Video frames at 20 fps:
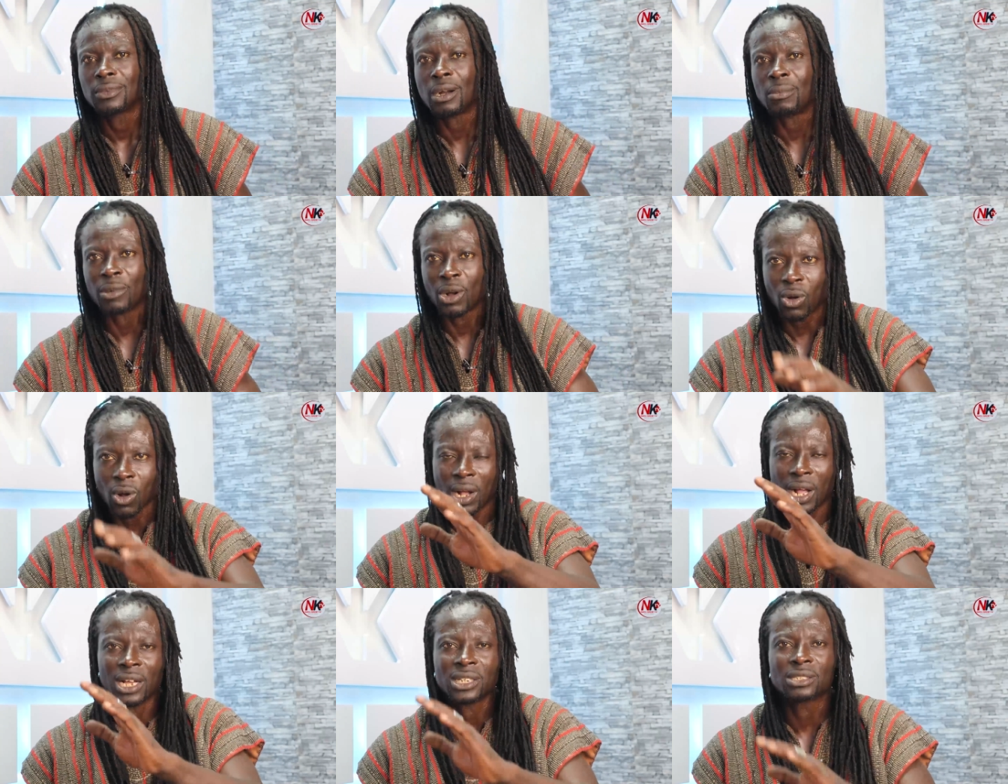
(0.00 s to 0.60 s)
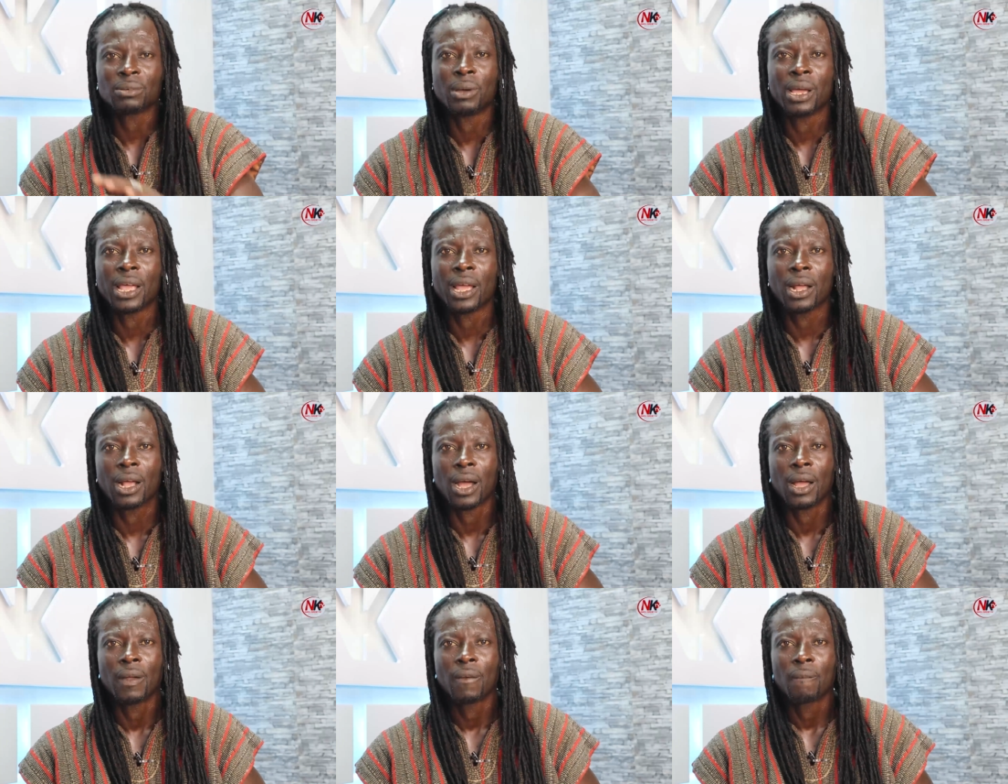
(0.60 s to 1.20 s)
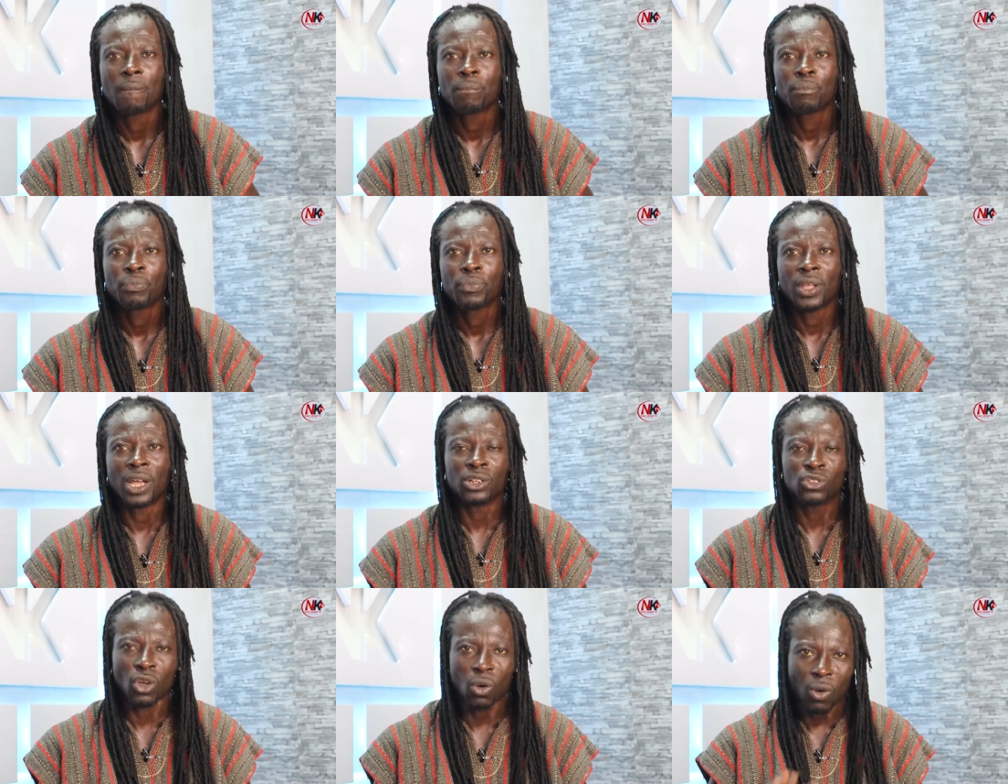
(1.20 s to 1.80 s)
I'm a cocas, my anchor,
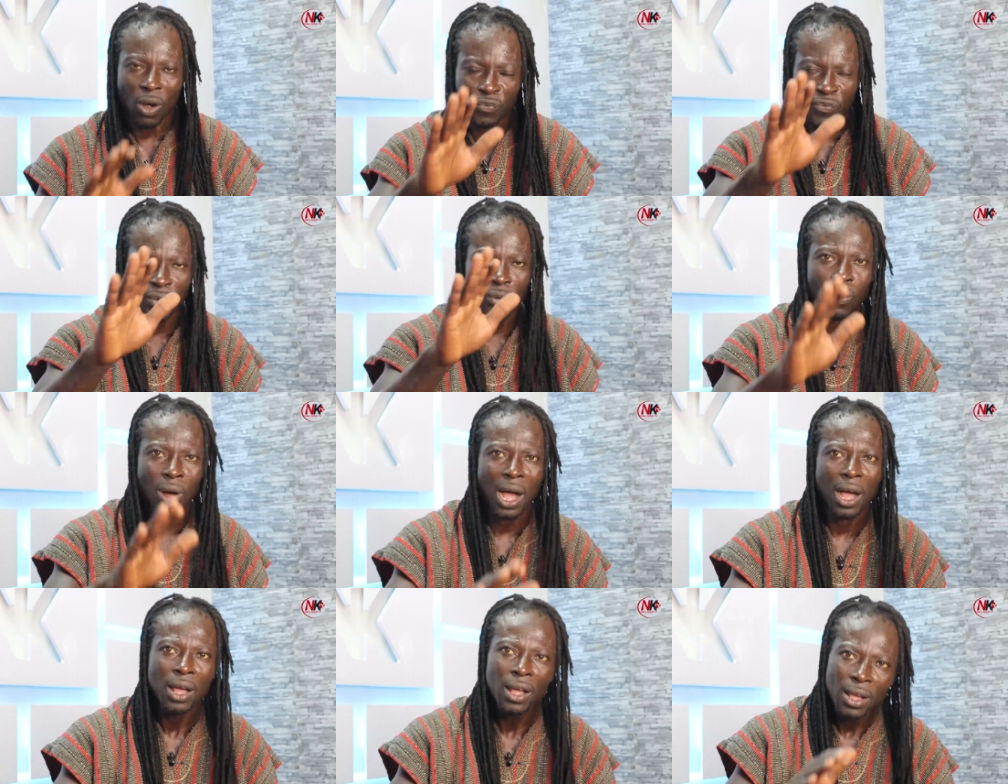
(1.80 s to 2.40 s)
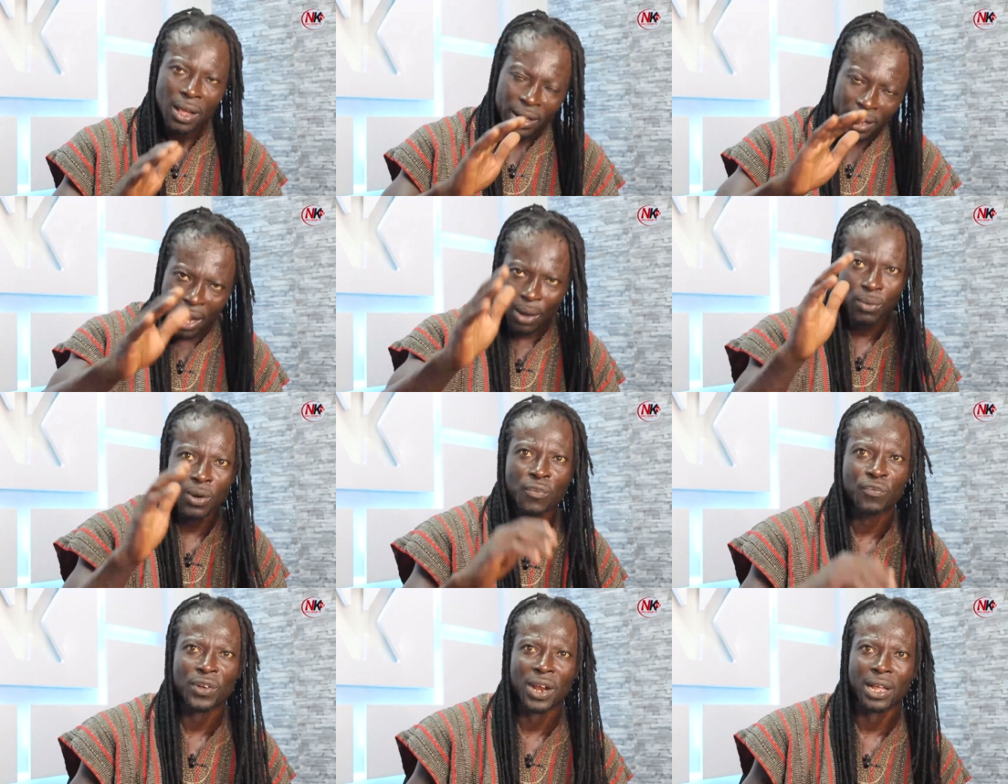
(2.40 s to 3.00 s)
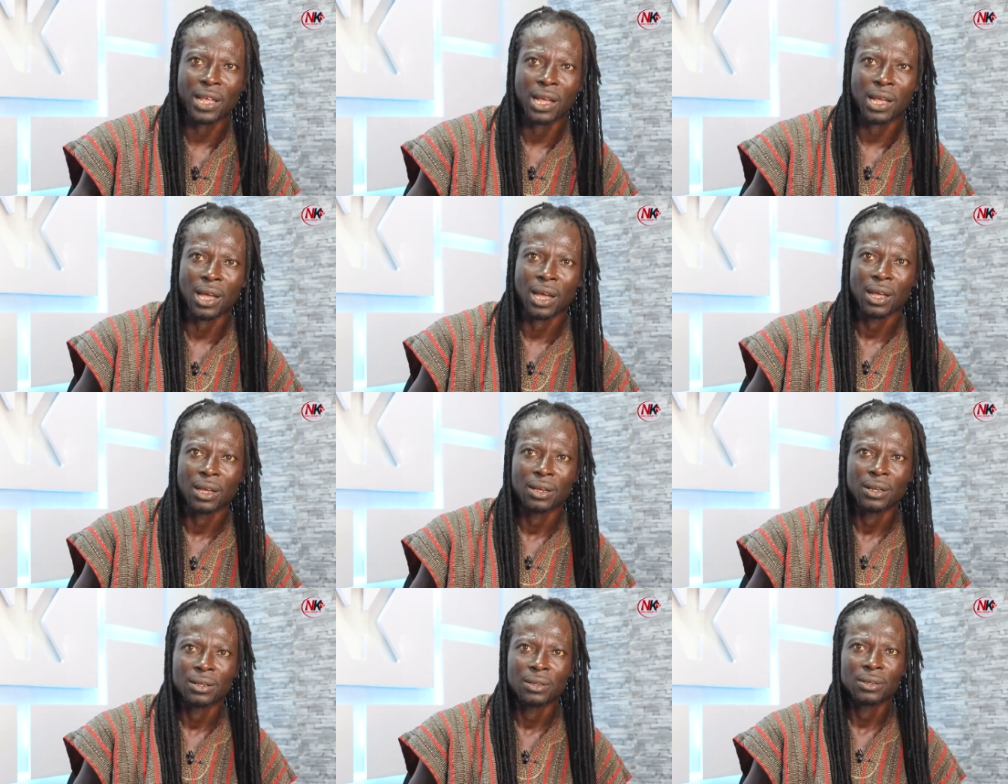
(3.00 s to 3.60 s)
and to Kafunwa, never flakica.